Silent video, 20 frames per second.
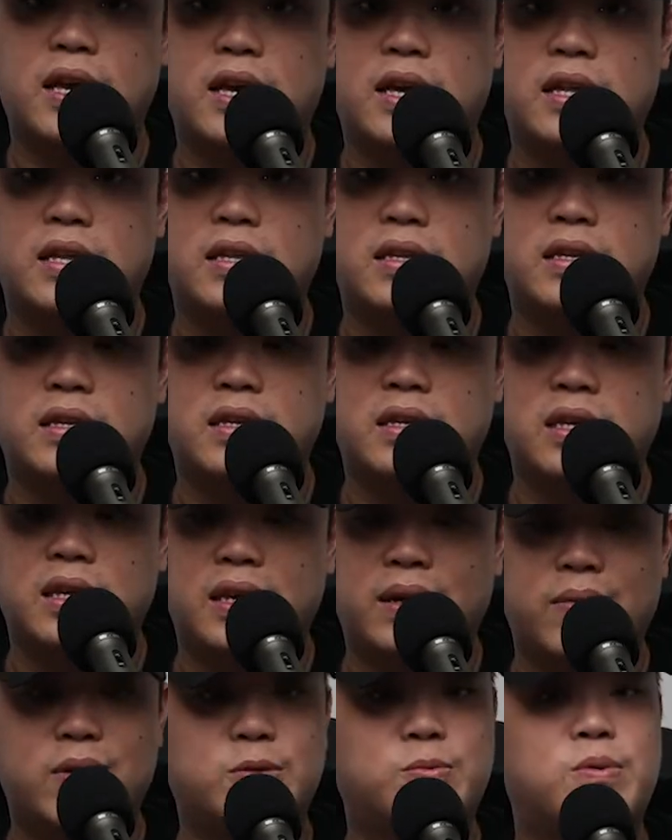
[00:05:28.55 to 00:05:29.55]
and
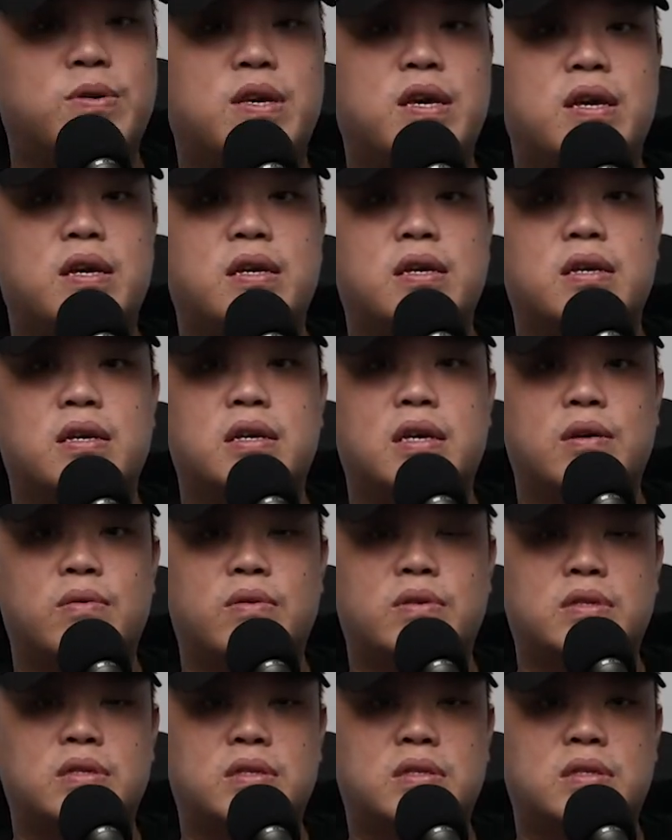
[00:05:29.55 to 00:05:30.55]
it was working. It
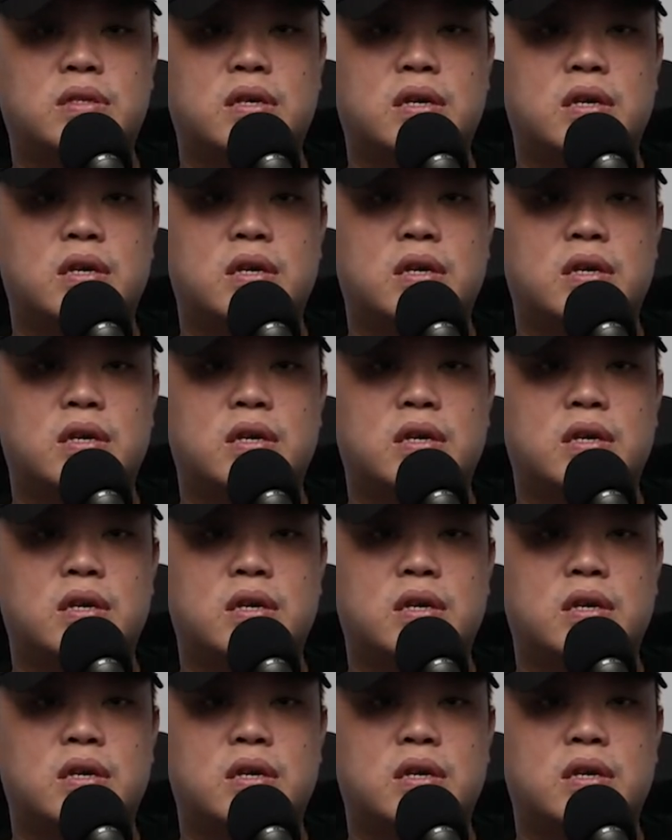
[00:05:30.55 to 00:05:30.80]
was